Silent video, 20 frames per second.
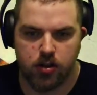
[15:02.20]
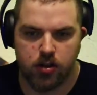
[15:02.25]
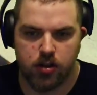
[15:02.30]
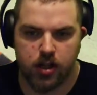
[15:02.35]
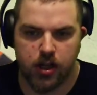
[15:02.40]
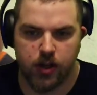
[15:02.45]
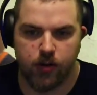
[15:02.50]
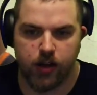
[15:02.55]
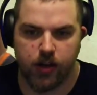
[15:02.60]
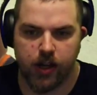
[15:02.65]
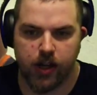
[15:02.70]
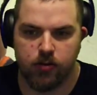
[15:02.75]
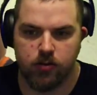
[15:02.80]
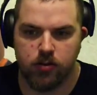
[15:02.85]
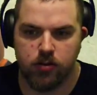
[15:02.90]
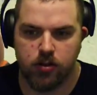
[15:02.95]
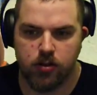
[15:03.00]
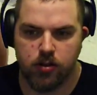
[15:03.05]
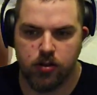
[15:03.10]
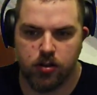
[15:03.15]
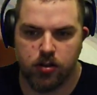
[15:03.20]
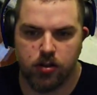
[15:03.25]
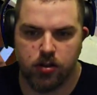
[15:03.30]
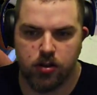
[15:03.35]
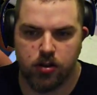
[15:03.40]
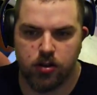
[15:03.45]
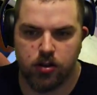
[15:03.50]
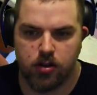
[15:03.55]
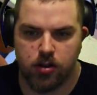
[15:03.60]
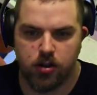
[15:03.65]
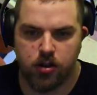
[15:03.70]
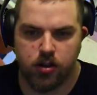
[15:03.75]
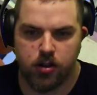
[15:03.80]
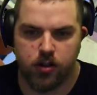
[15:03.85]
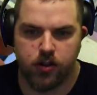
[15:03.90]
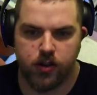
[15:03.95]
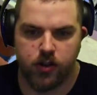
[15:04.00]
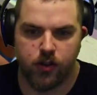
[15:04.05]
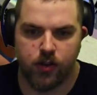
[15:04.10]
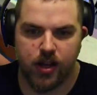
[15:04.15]
There we go.
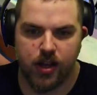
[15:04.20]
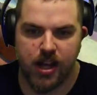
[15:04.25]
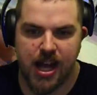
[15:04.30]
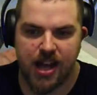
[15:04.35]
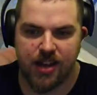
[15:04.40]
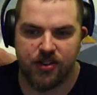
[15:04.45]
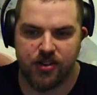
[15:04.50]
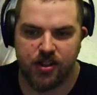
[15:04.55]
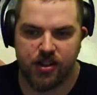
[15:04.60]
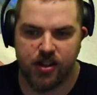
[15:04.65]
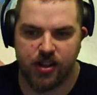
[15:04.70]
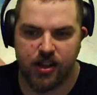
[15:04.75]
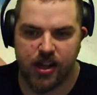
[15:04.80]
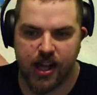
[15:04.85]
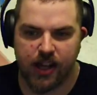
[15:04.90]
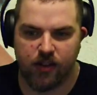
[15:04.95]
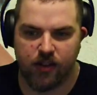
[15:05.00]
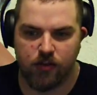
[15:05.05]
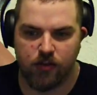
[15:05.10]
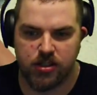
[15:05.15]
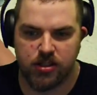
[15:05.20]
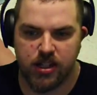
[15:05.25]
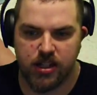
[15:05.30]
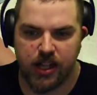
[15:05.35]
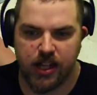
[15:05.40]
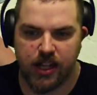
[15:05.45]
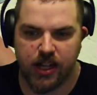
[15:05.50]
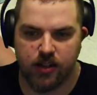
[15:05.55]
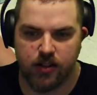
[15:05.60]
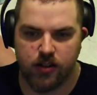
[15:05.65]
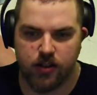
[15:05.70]
So it has to, like, what's it need?